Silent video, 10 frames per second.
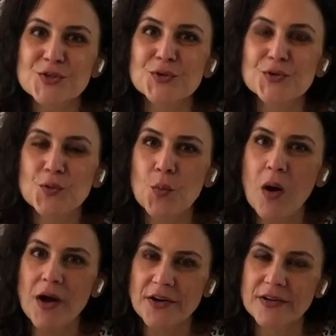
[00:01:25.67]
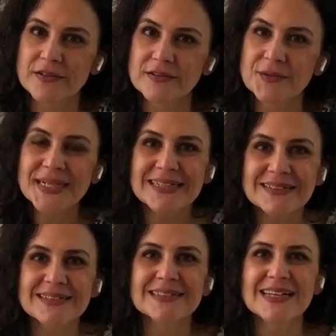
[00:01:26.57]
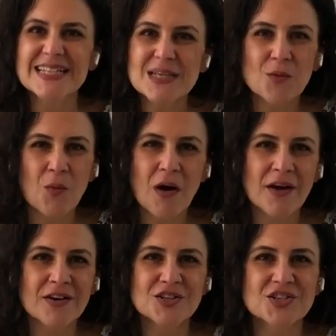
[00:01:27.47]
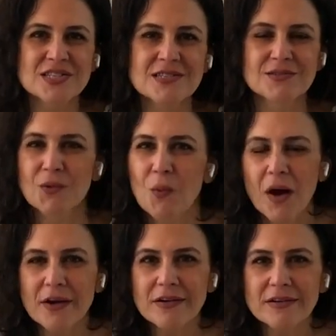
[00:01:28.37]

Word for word: to water. Well, isn't water just water?